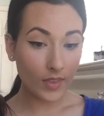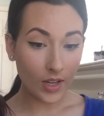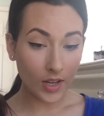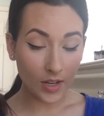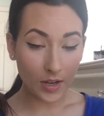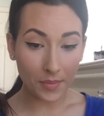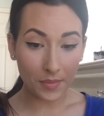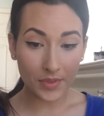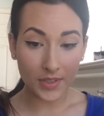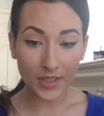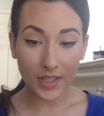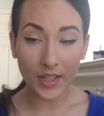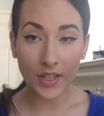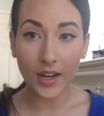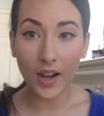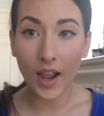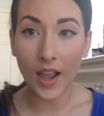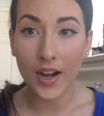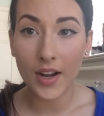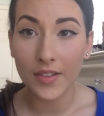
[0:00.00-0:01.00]
And I'm just going to
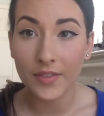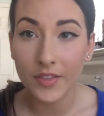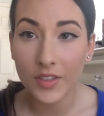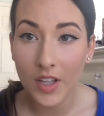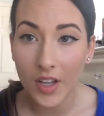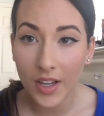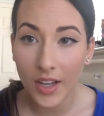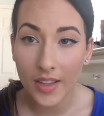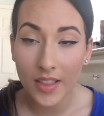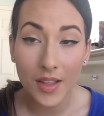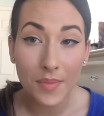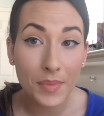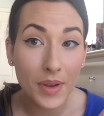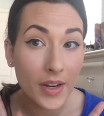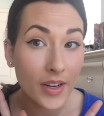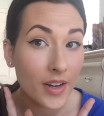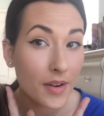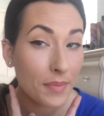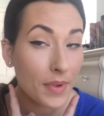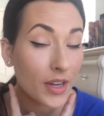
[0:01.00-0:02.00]
kind of look in the
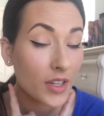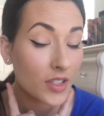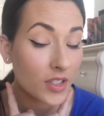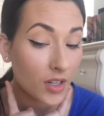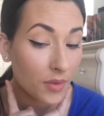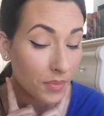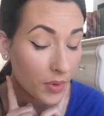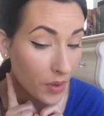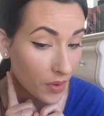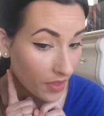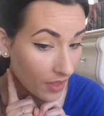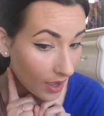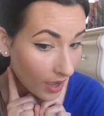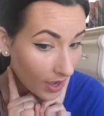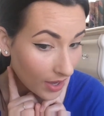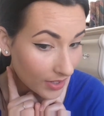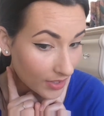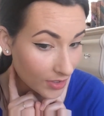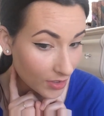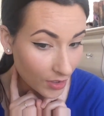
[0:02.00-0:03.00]
mirror and make sure both
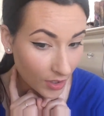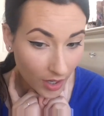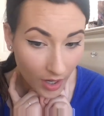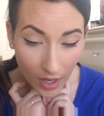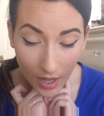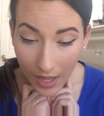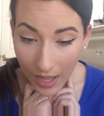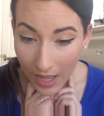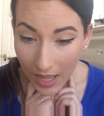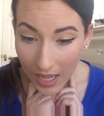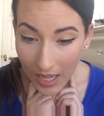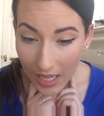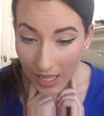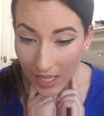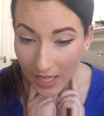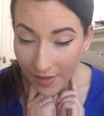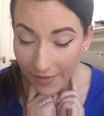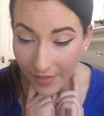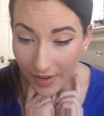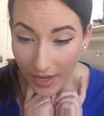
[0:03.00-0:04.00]
eyes look
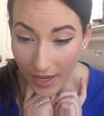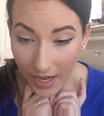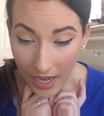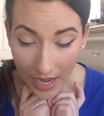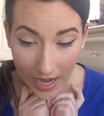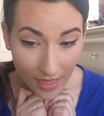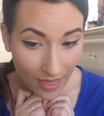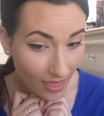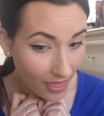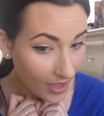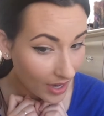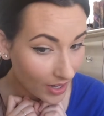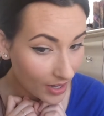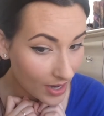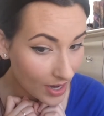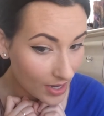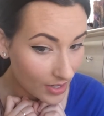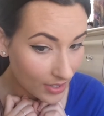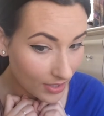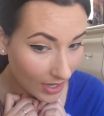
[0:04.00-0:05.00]
even in
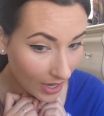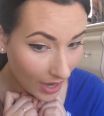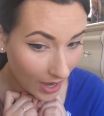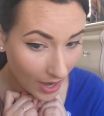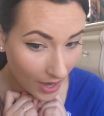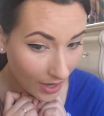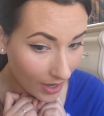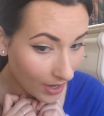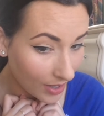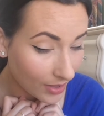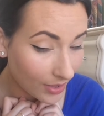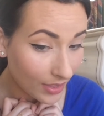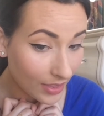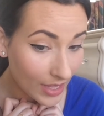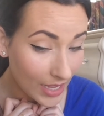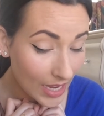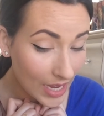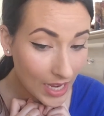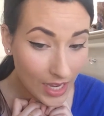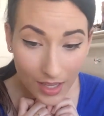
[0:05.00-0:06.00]
thickness and in
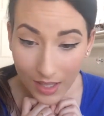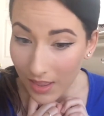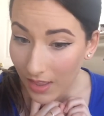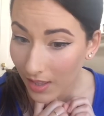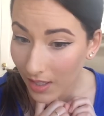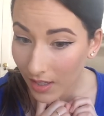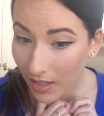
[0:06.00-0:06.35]
length.